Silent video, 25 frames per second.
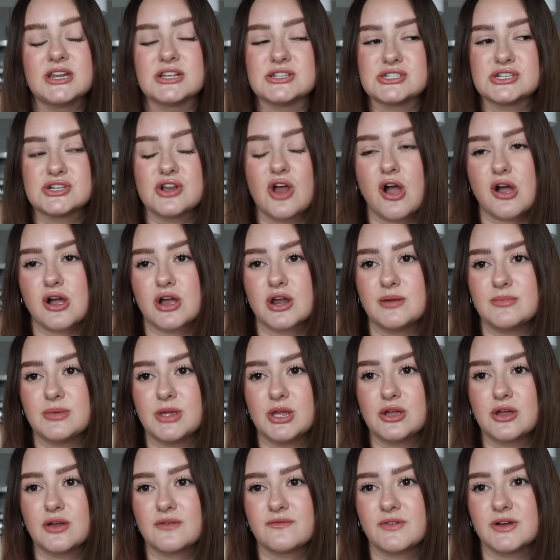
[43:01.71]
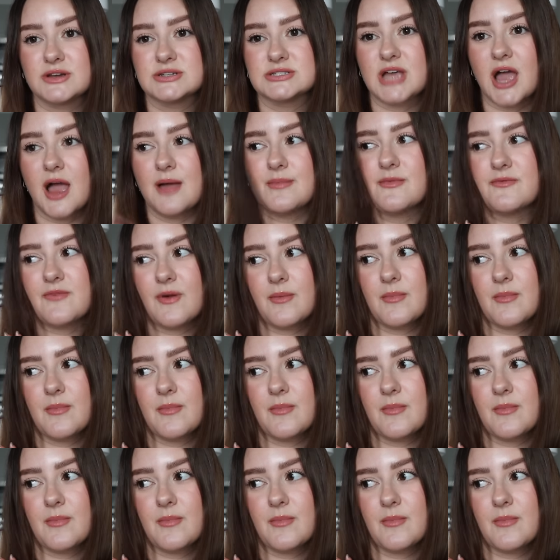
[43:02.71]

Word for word: It's not going to be a good fun time if